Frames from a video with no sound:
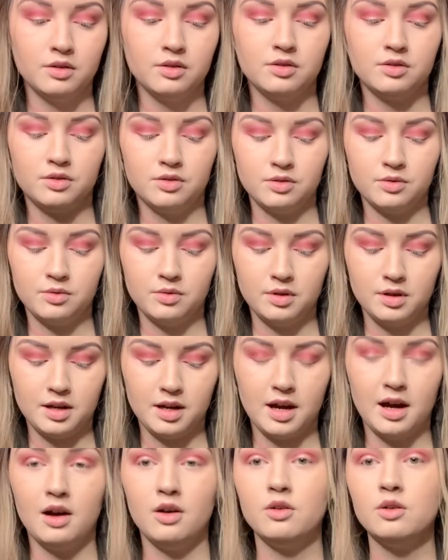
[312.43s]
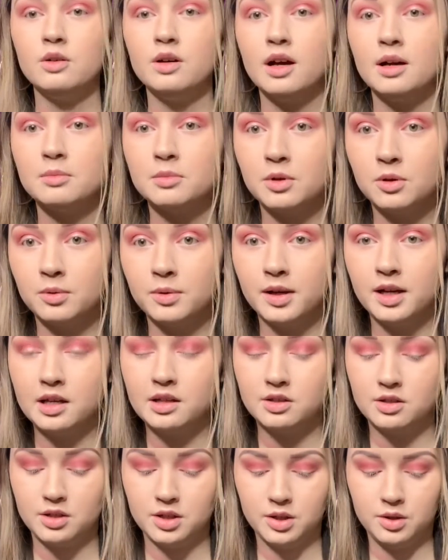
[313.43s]
So now I'm going
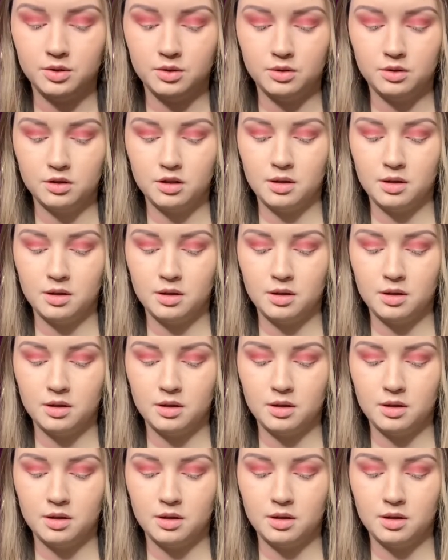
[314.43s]
to